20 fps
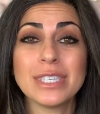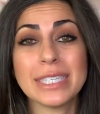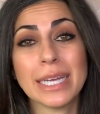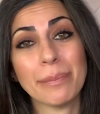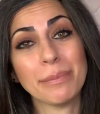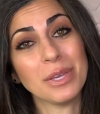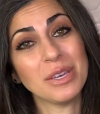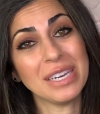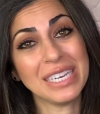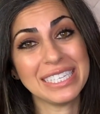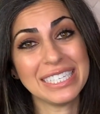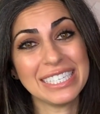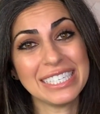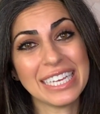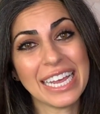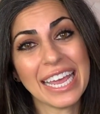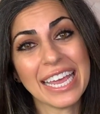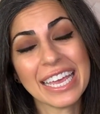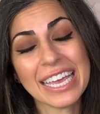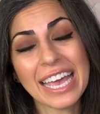step you need to
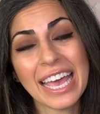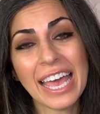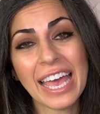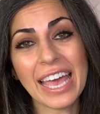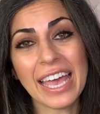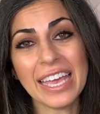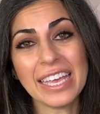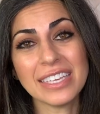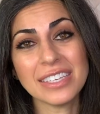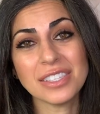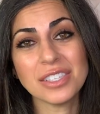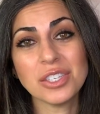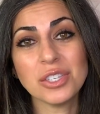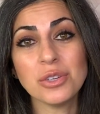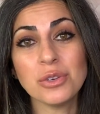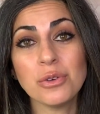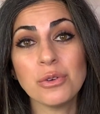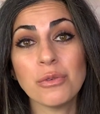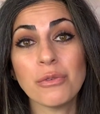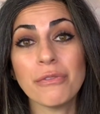take is
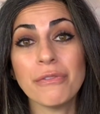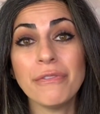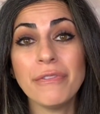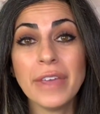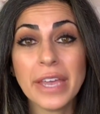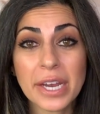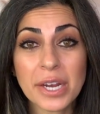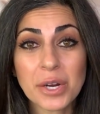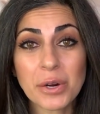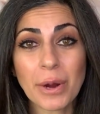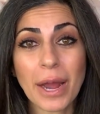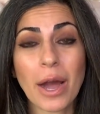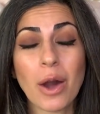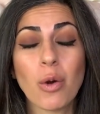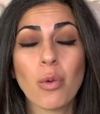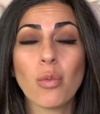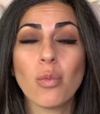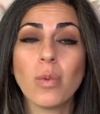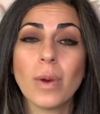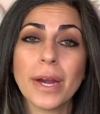to figure
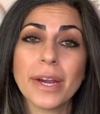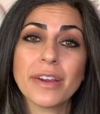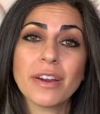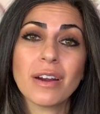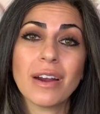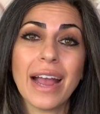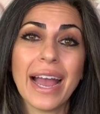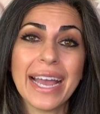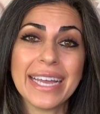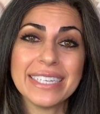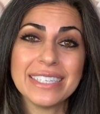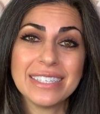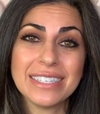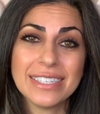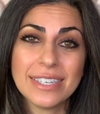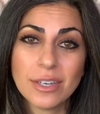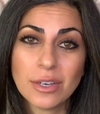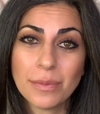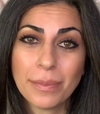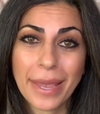out where your
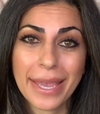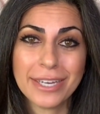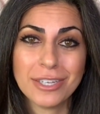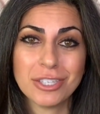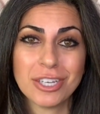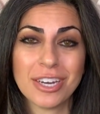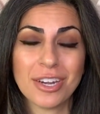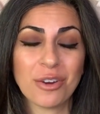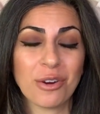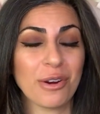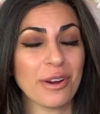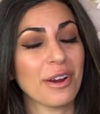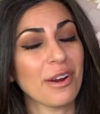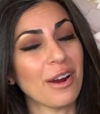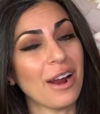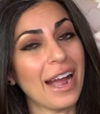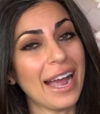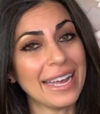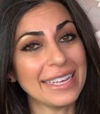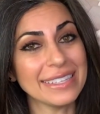ideal patient or
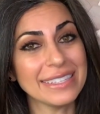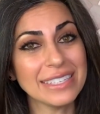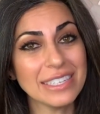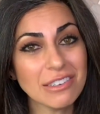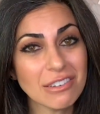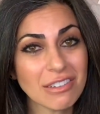your ideal